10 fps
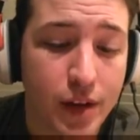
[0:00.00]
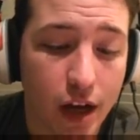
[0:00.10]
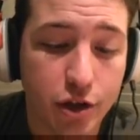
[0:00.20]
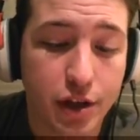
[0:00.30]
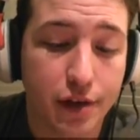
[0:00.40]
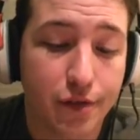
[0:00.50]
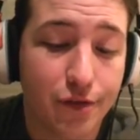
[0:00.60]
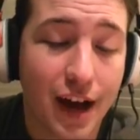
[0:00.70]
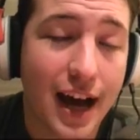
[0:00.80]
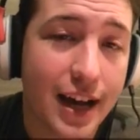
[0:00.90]
You get
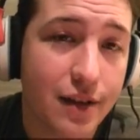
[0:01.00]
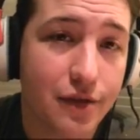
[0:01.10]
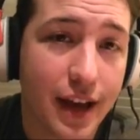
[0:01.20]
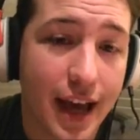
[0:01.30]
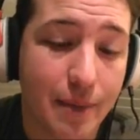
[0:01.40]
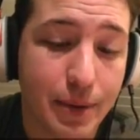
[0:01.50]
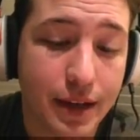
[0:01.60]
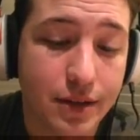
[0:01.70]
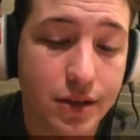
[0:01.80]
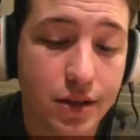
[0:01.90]
5
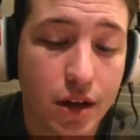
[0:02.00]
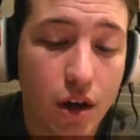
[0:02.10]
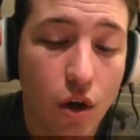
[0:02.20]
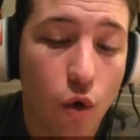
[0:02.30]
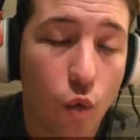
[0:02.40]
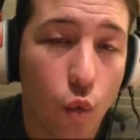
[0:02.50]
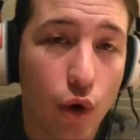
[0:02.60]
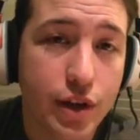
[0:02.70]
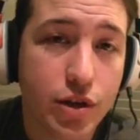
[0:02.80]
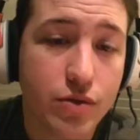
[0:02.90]
epics,
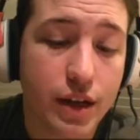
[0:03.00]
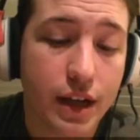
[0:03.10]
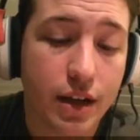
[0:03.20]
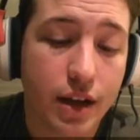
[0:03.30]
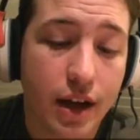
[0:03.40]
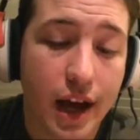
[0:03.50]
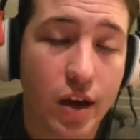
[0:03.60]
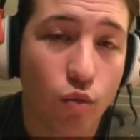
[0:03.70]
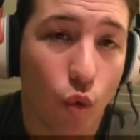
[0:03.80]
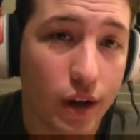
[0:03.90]
1 unique,
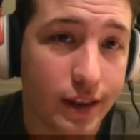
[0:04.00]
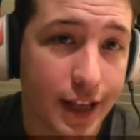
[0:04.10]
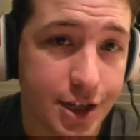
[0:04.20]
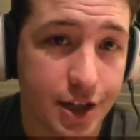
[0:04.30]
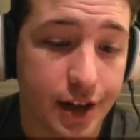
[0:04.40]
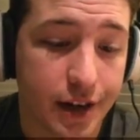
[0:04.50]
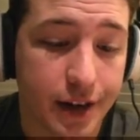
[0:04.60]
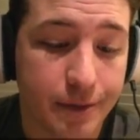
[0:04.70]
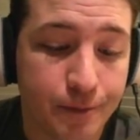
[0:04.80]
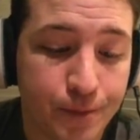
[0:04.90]
and 1 legendary.